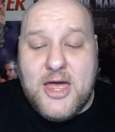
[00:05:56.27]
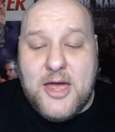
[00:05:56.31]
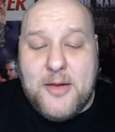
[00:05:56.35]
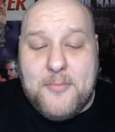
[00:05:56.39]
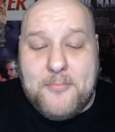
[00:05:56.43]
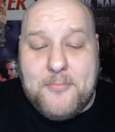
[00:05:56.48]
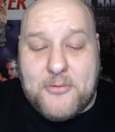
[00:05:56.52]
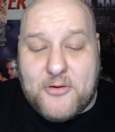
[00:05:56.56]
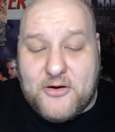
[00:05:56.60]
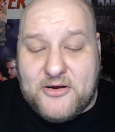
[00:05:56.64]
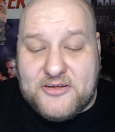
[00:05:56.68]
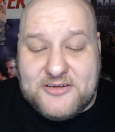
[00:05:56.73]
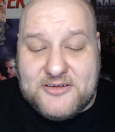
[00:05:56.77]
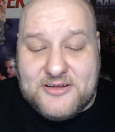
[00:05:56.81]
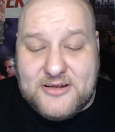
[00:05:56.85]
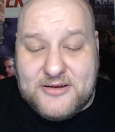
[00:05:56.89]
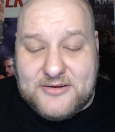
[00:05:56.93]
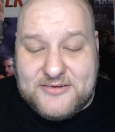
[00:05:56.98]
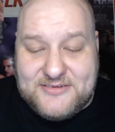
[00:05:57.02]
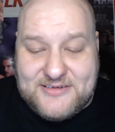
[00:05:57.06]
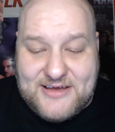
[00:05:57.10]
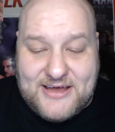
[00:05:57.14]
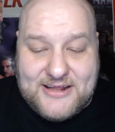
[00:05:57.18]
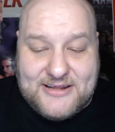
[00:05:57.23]

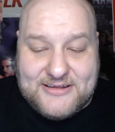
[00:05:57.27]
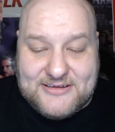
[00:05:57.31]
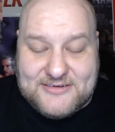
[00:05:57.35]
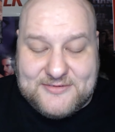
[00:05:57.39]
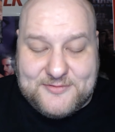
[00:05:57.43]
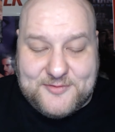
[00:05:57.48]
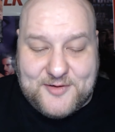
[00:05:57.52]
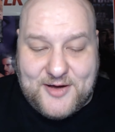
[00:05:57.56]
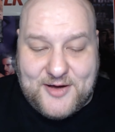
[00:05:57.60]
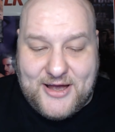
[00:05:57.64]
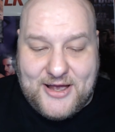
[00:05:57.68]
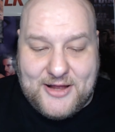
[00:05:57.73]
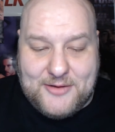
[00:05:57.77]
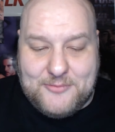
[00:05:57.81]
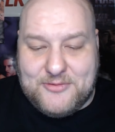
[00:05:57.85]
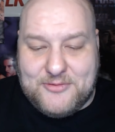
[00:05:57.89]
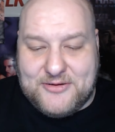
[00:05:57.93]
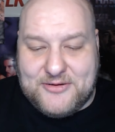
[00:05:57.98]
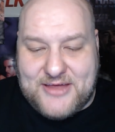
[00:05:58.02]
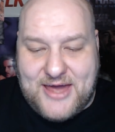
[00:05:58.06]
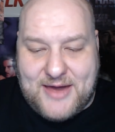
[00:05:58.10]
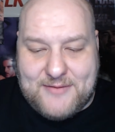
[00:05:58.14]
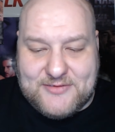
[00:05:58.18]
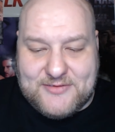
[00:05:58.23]
Bernadette is fine
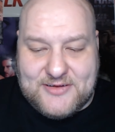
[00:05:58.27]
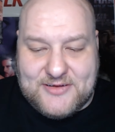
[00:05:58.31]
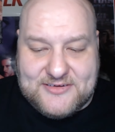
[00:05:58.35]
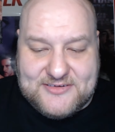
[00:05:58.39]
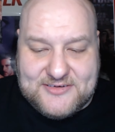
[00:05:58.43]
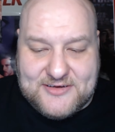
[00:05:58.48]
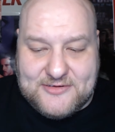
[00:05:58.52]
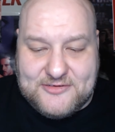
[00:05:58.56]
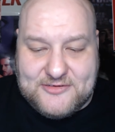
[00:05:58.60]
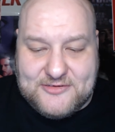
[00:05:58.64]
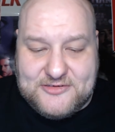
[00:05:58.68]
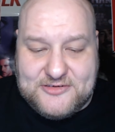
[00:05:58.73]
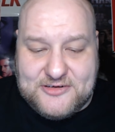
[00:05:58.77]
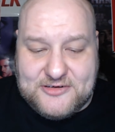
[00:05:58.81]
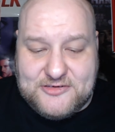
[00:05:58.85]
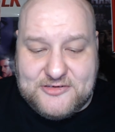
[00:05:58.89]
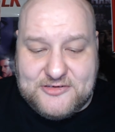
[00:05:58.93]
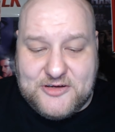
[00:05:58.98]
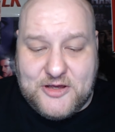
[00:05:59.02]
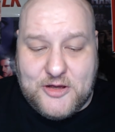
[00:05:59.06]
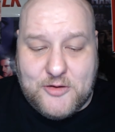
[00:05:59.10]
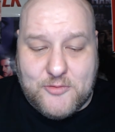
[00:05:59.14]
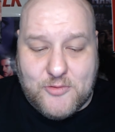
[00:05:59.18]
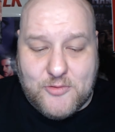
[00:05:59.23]
with having a son since
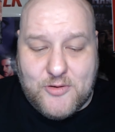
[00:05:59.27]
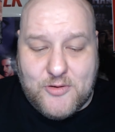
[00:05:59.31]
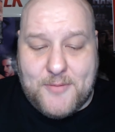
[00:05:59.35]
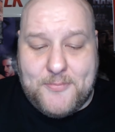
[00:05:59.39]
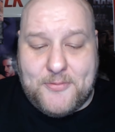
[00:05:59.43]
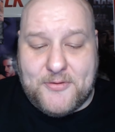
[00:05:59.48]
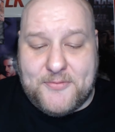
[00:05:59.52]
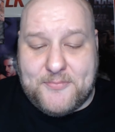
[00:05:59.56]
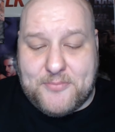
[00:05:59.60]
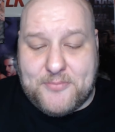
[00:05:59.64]
she grew up with